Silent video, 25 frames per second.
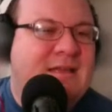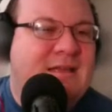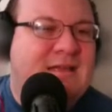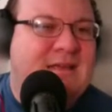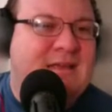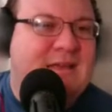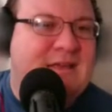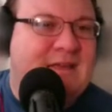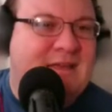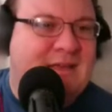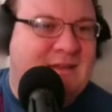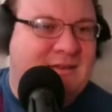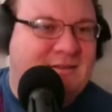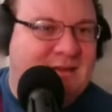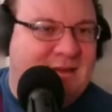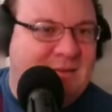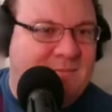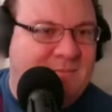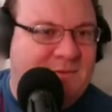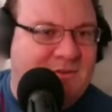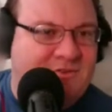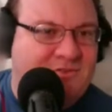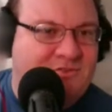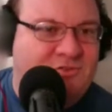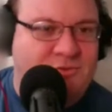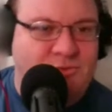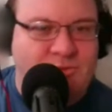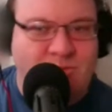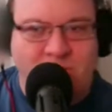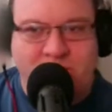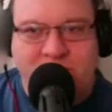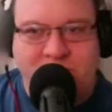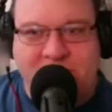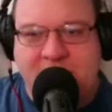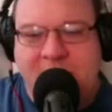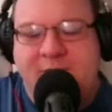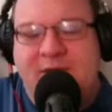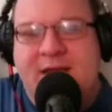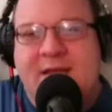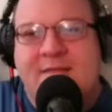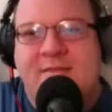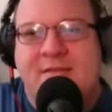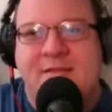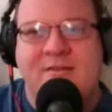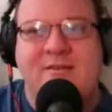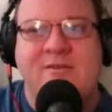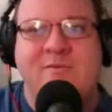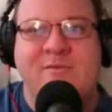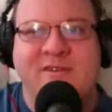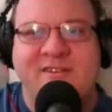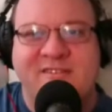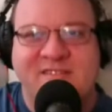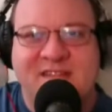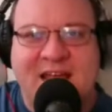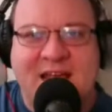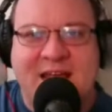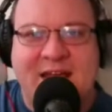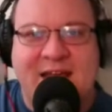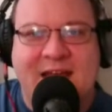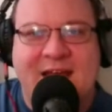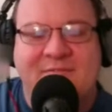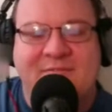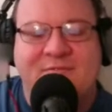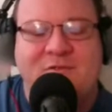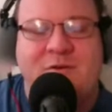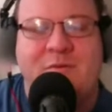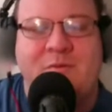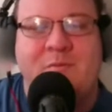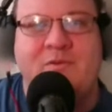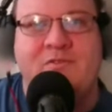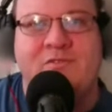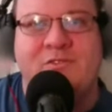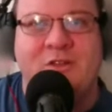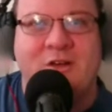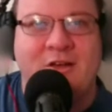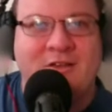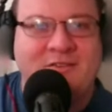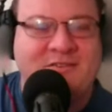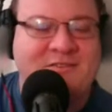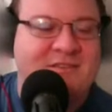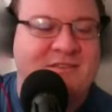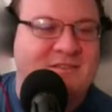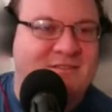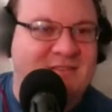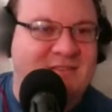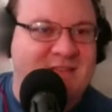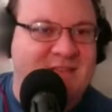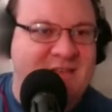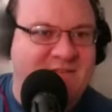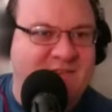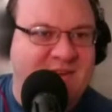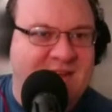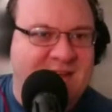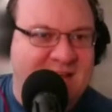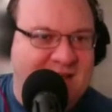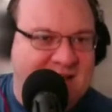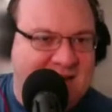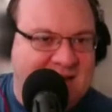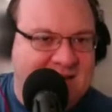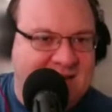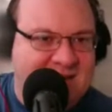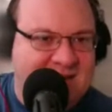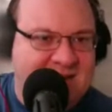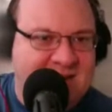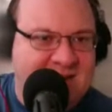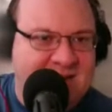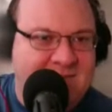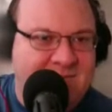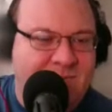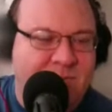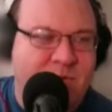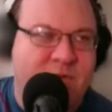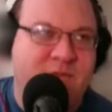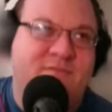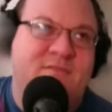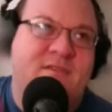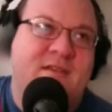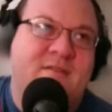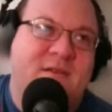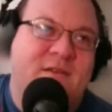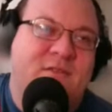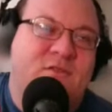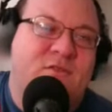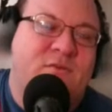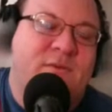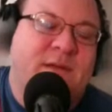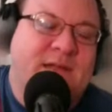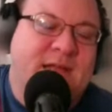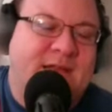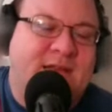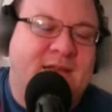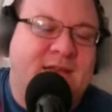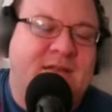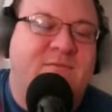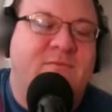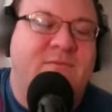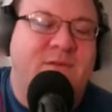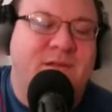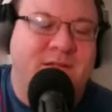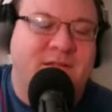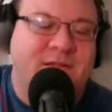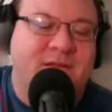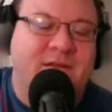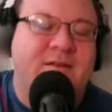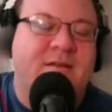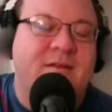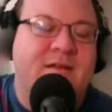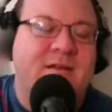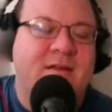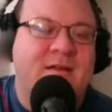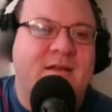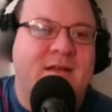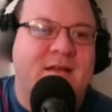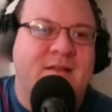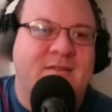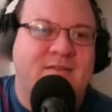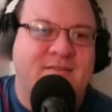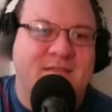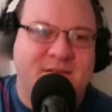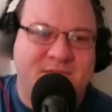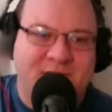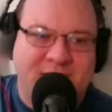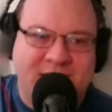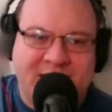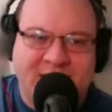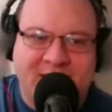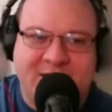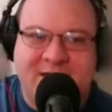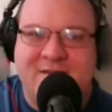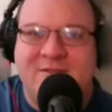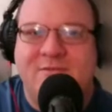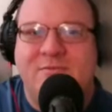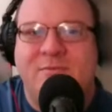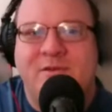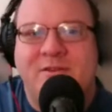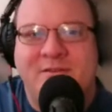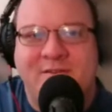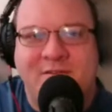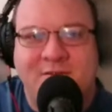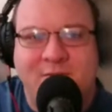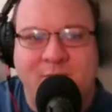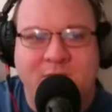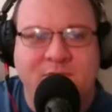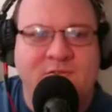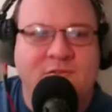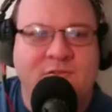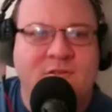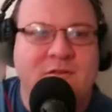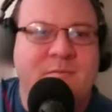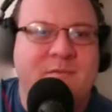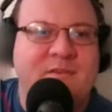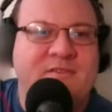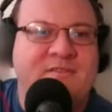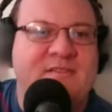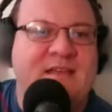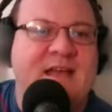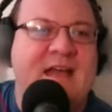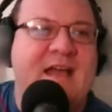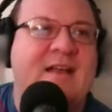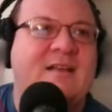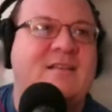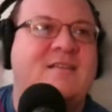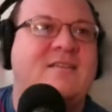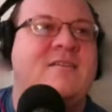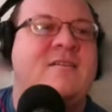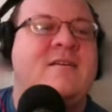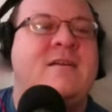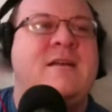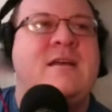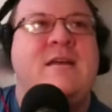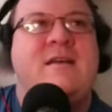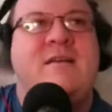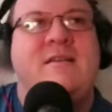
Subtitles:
He attempted to recreate the Jewish state after it was lost in 70 AD. Well, 73 AD, really. 70 AD is when Jerusalem is sacked.